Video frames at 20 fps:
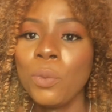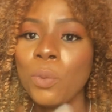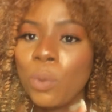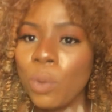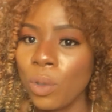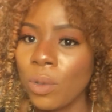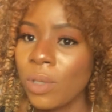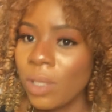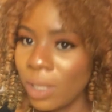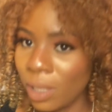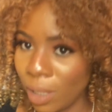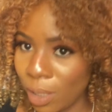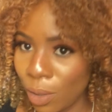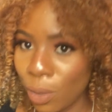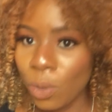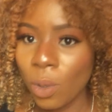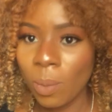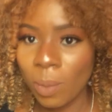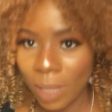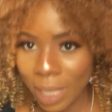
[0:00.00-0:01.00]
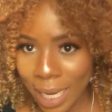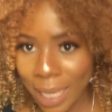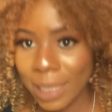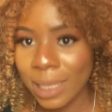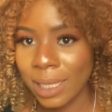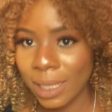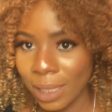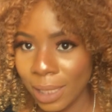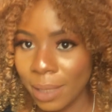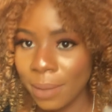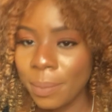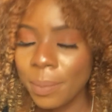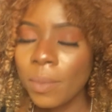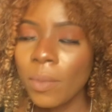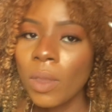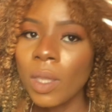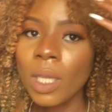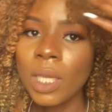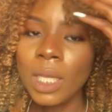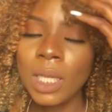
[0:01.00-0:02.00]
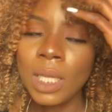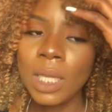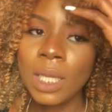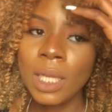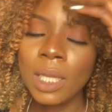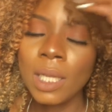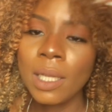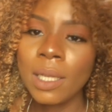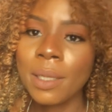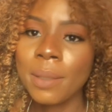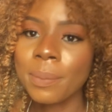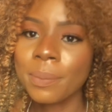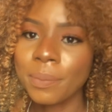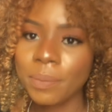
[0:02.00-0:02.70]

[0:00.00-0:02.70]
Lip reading: will see some lightening in